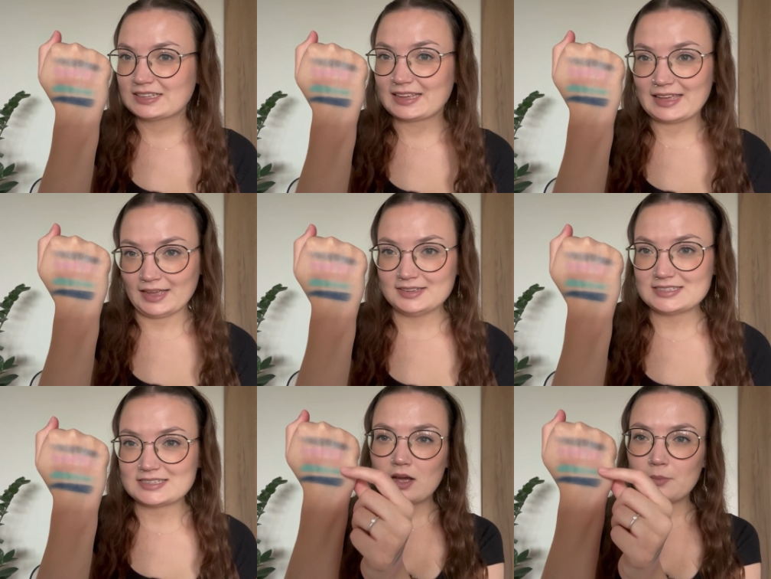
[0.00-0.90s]

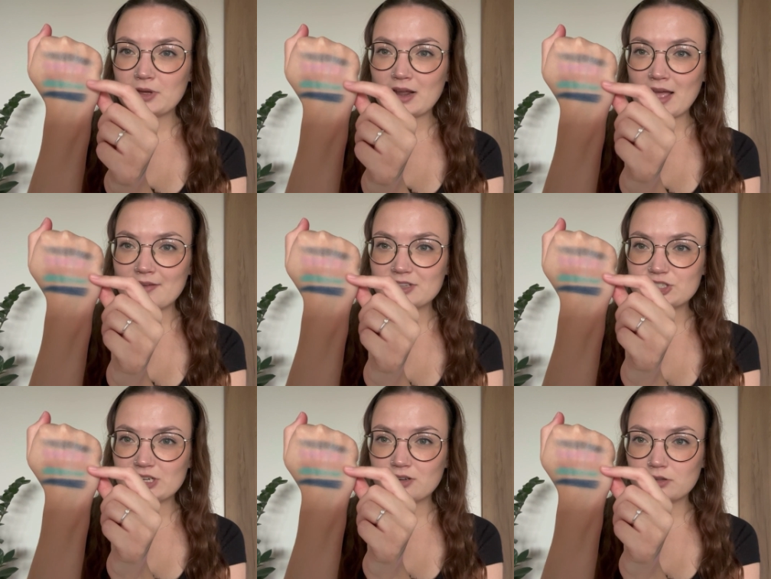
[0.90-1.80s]
guess I'm gonna have the
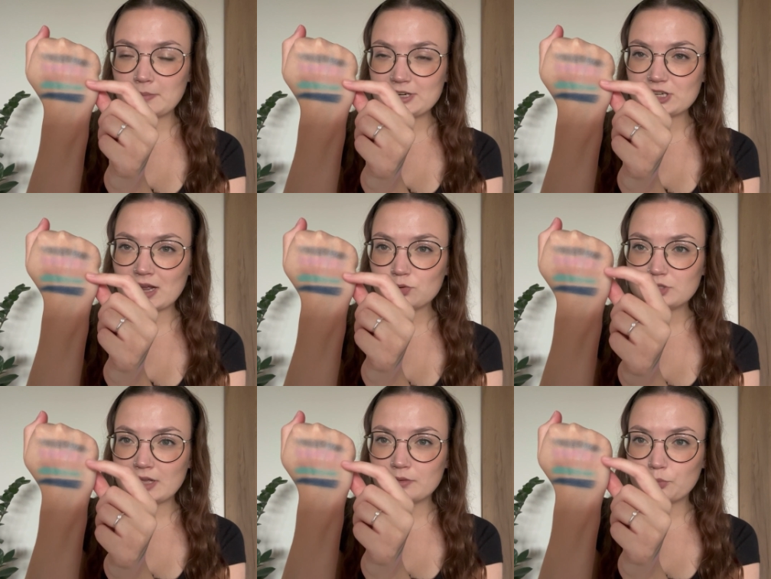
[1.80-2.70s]
shade called Mesh out
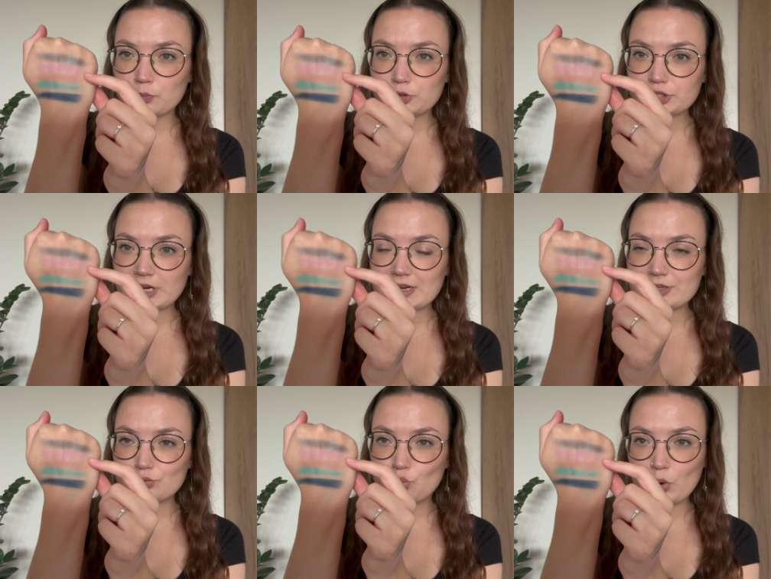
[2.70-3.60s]
and the purple shade
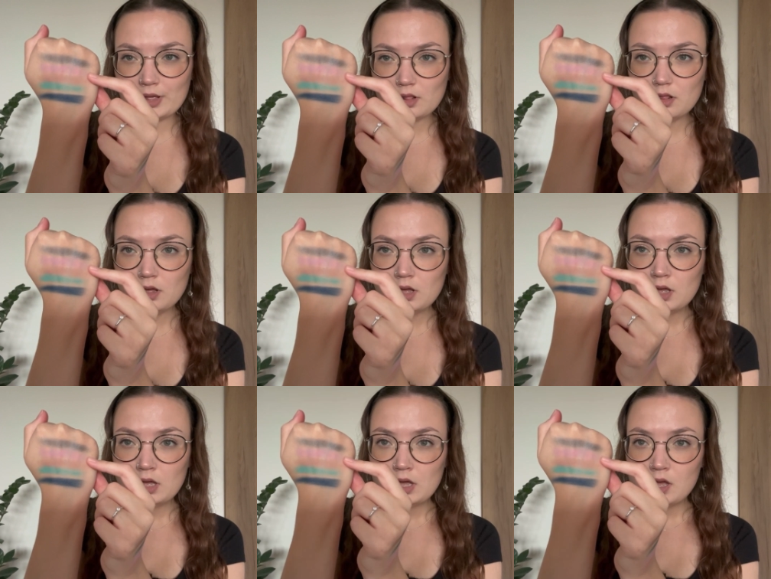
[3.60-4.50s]
as well.
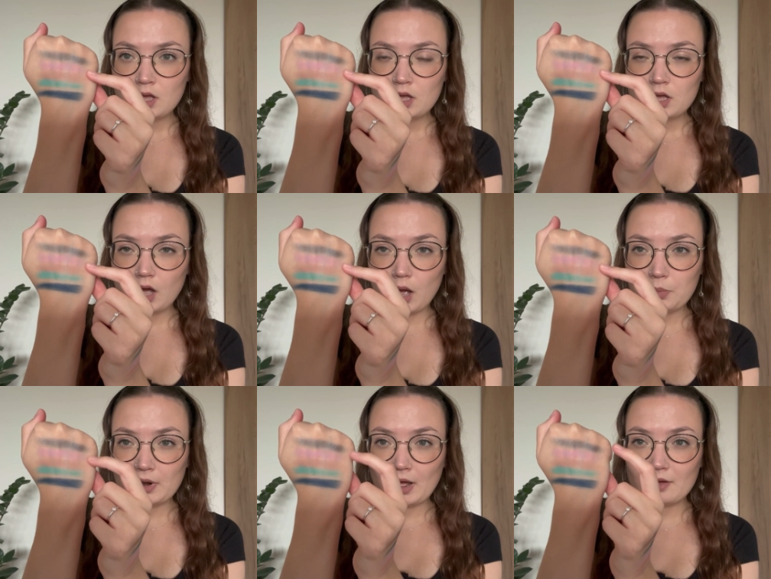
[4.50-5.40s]
I'm
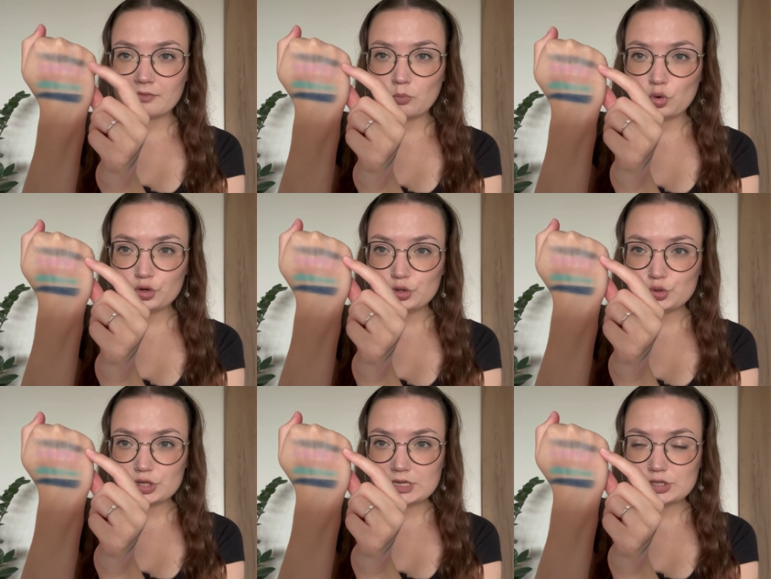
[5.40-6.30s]
gonna have more
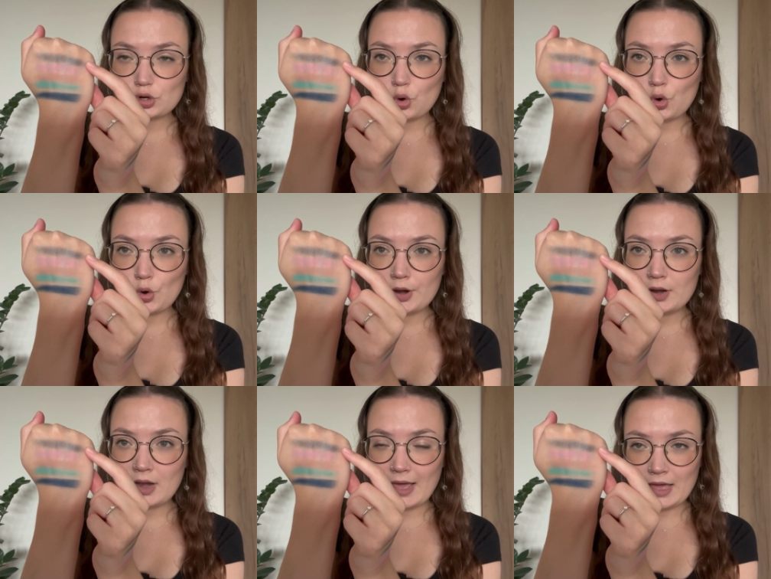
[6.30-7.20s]
uses
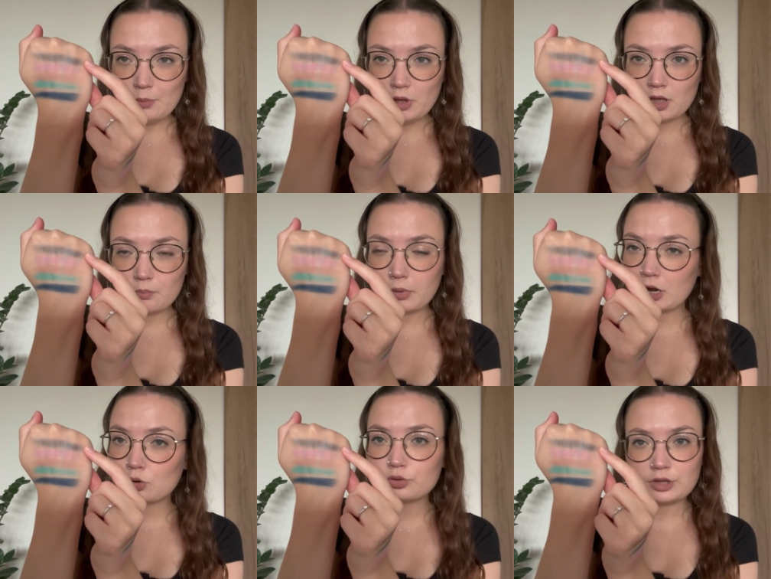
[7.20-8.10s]
on Ebb, but I
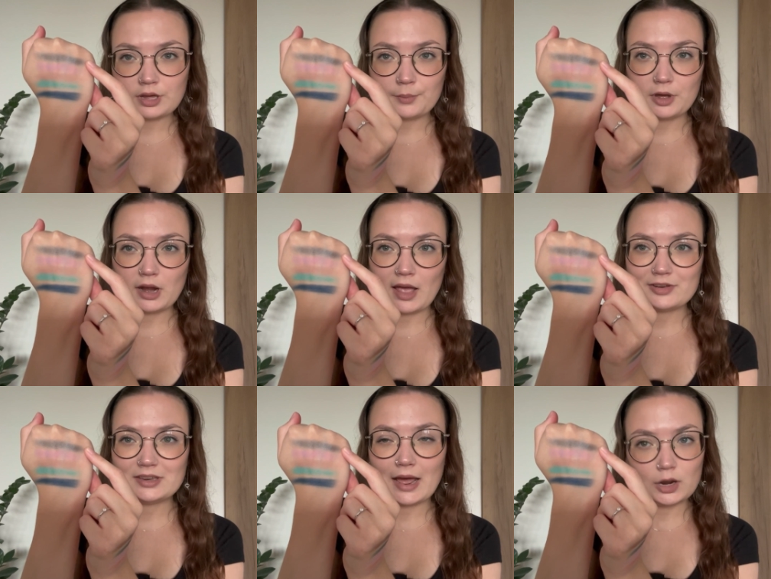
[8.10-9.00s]
don't think I'm gonna have
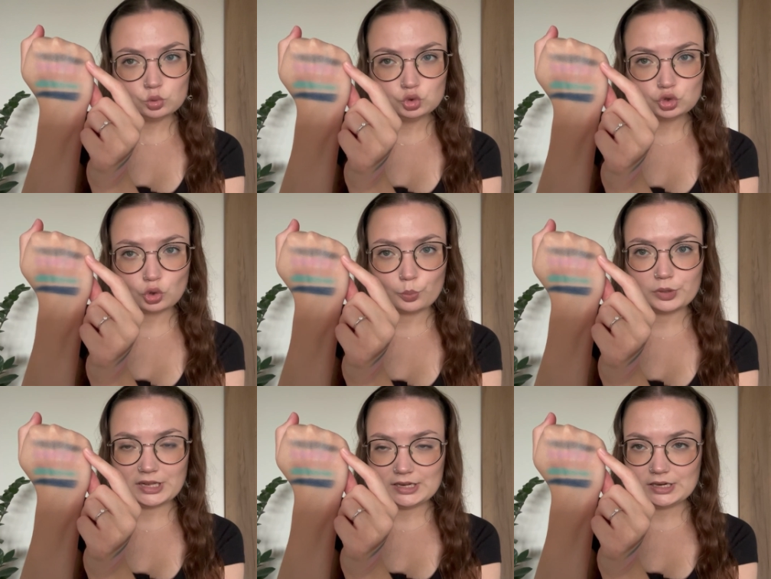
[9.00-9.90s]
it out
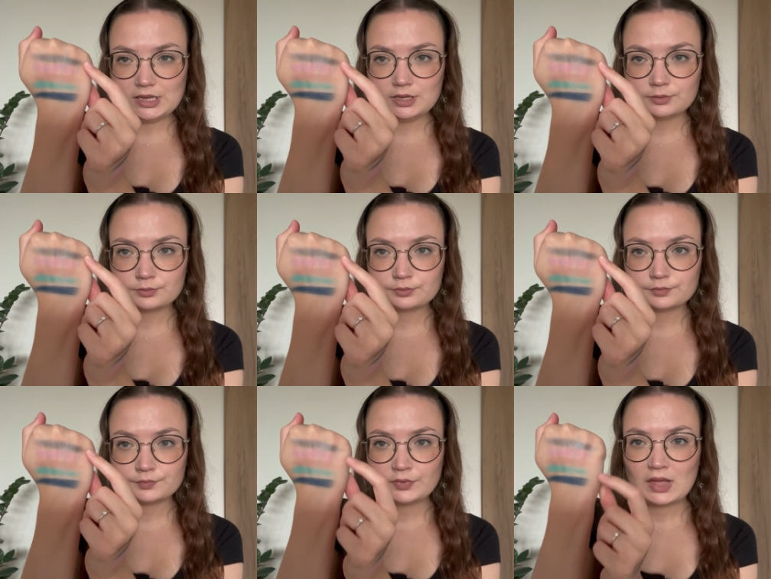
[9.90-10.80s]
completely.
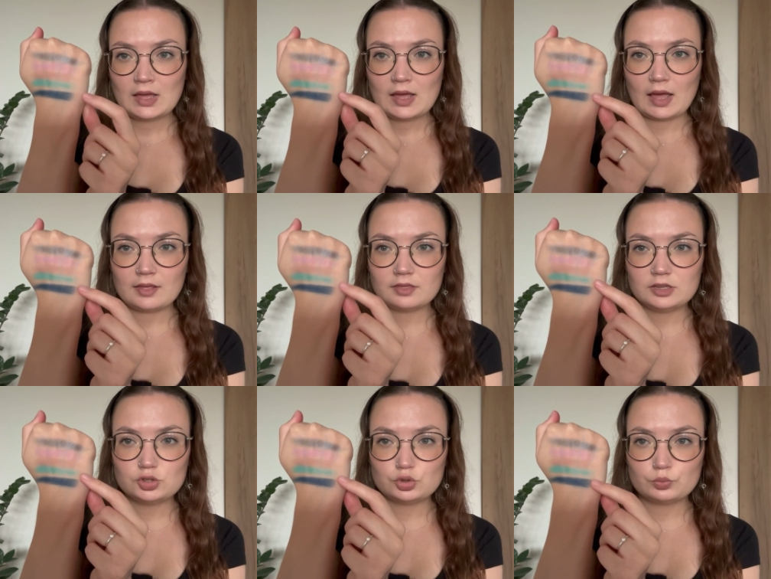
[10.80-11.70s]
And
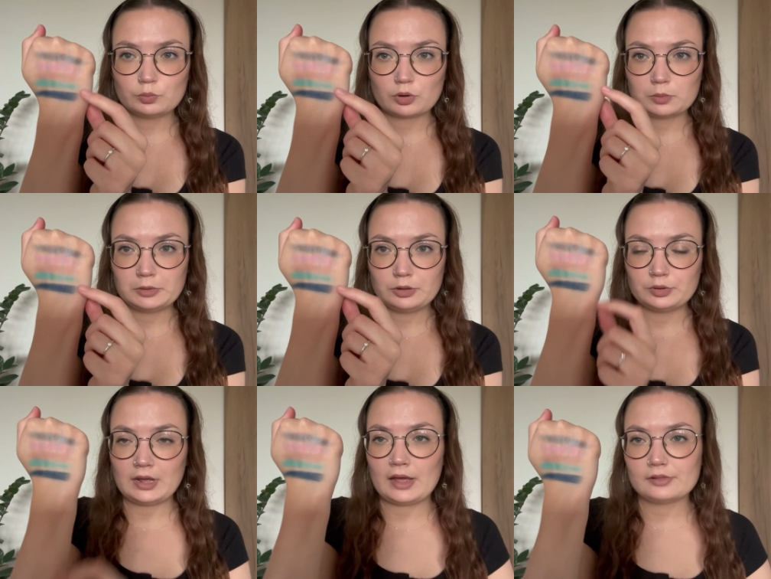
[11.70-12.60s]
these two will probably only
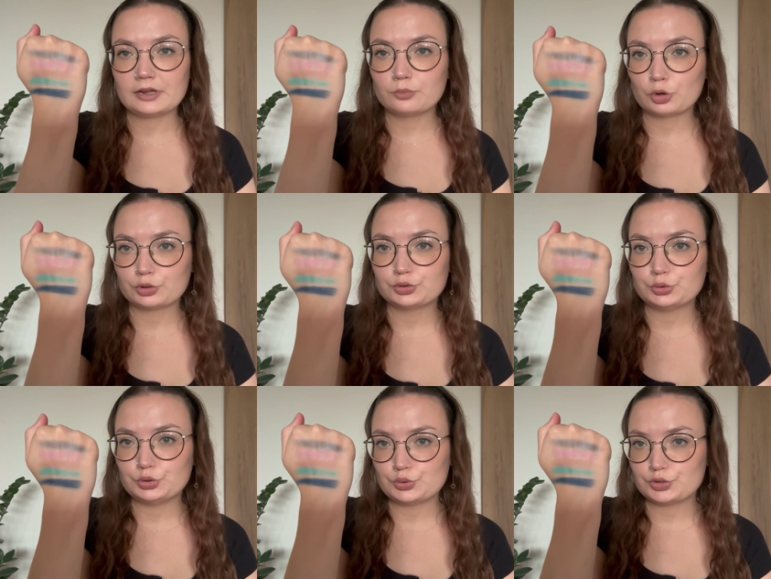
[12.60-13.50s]
have like 1 or 2
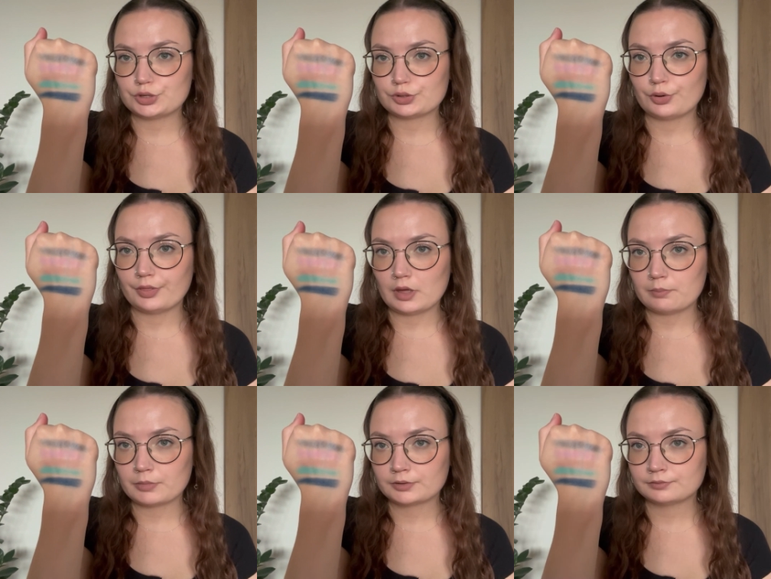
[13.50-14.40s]
uses on them.